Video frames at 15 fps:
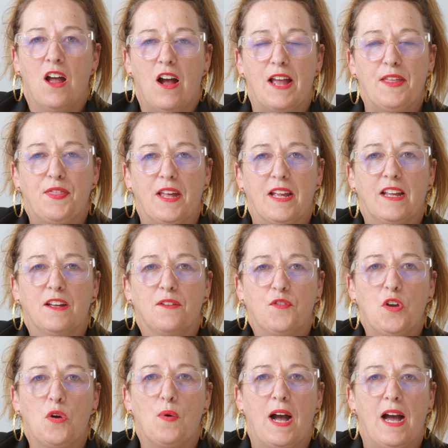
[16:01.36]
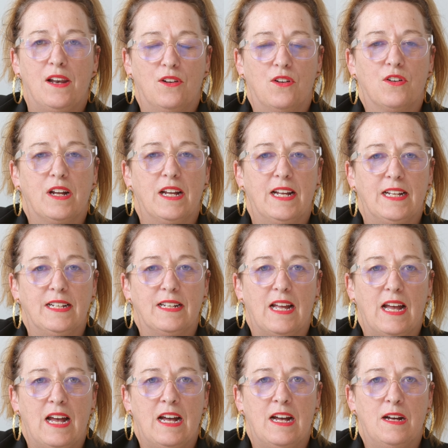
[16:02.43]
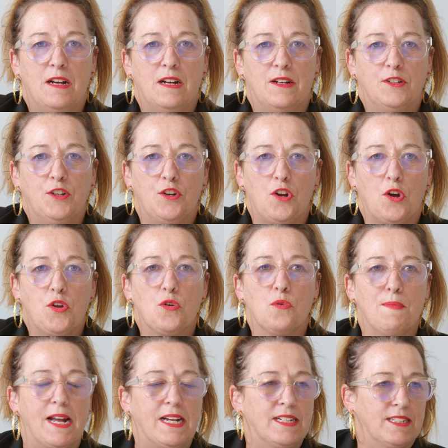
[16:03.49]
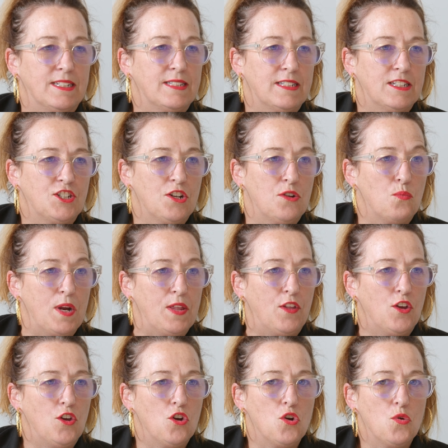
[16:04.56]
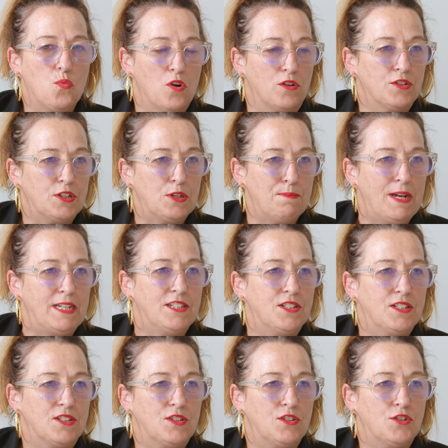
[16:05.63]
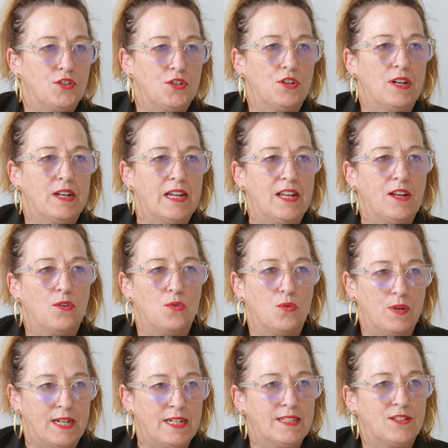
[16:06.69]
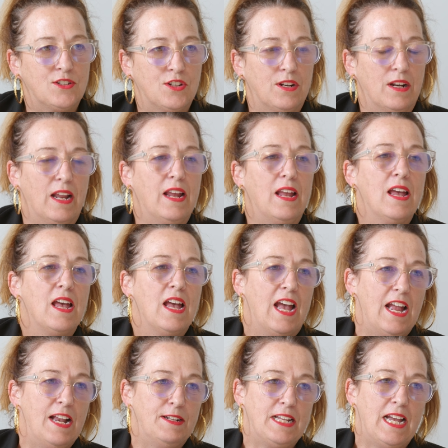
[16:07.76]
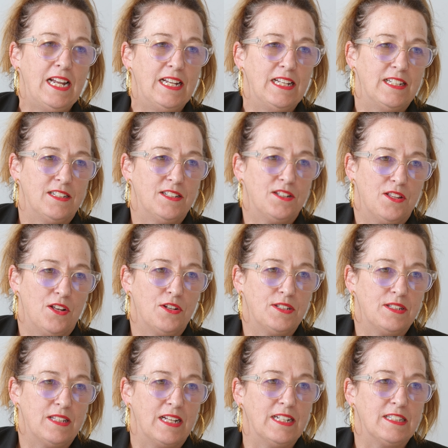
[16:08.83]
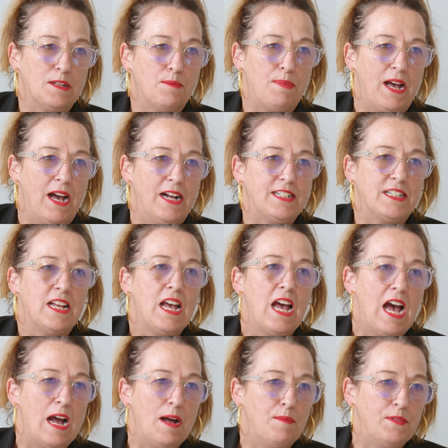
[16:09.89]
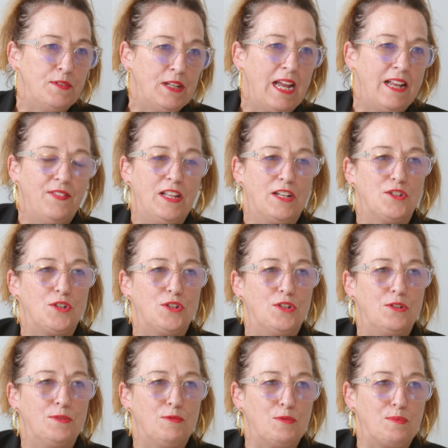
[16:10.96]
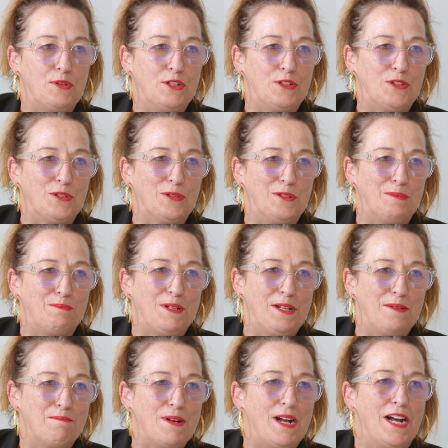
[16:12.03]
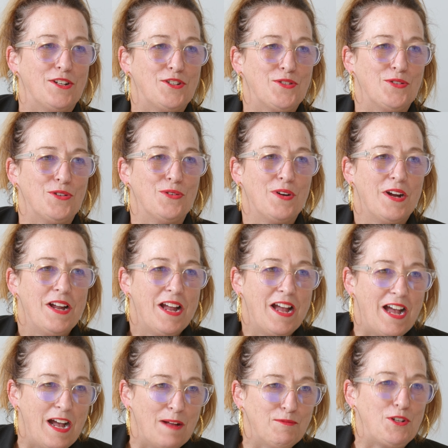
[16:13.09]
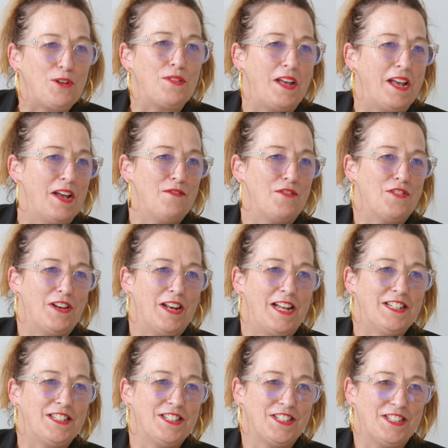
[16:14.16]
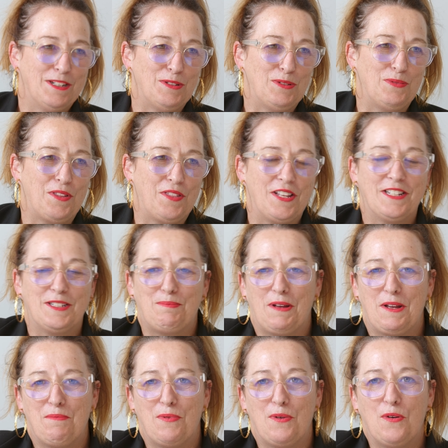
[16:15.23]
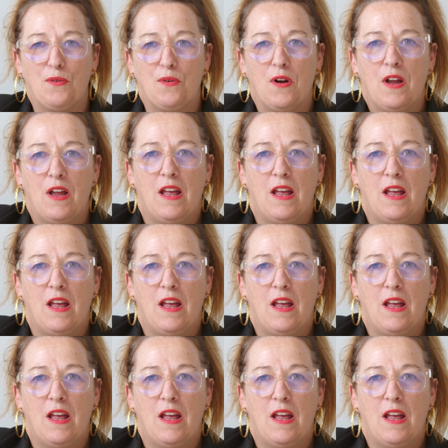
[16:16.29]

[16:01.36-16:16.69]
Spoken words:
I think if you are looking, you'll make a decision whether you want to manage this internally or externally, and taking into those things about can the intern person be impartial, do they have relationships with these people,